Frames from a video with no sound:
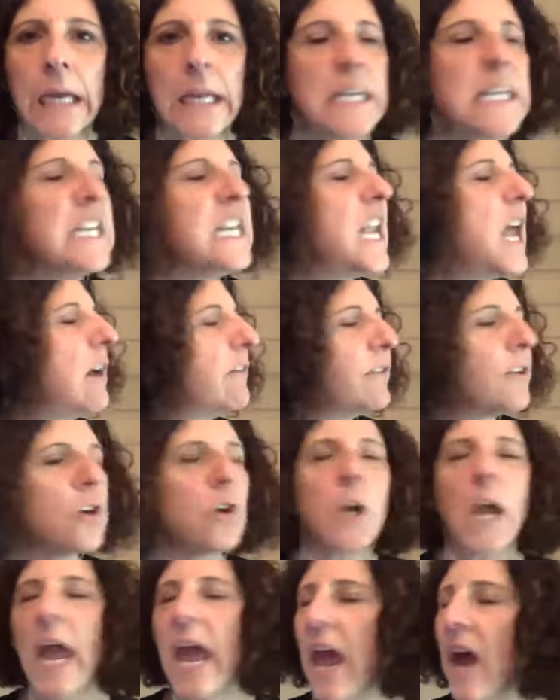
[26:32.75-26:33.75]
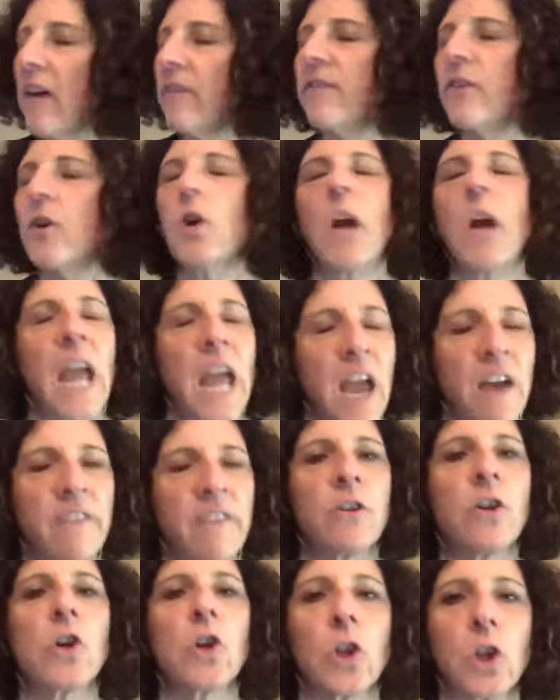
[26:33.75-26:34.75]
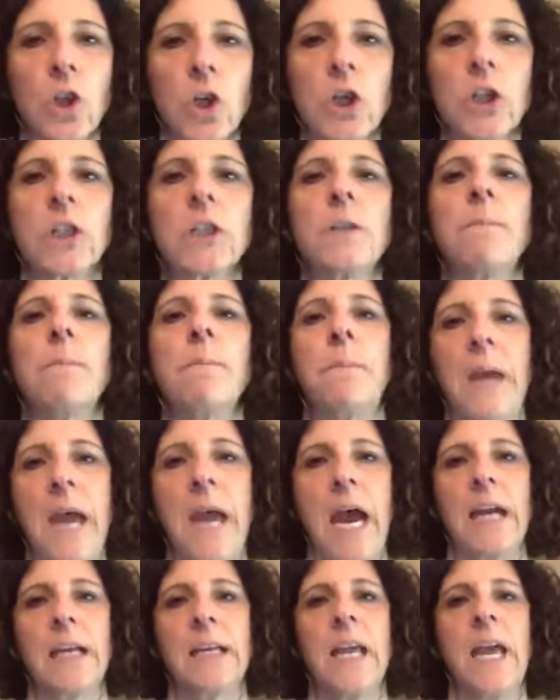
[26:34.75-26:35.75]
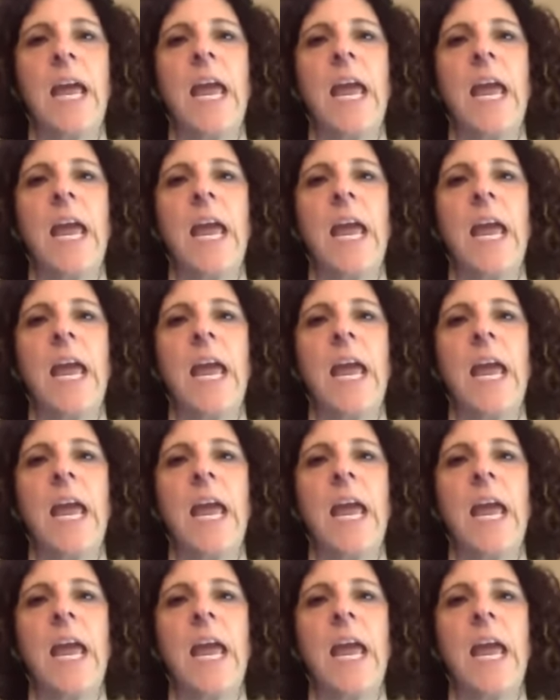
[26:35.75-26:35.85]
Never, ever, ever looked back.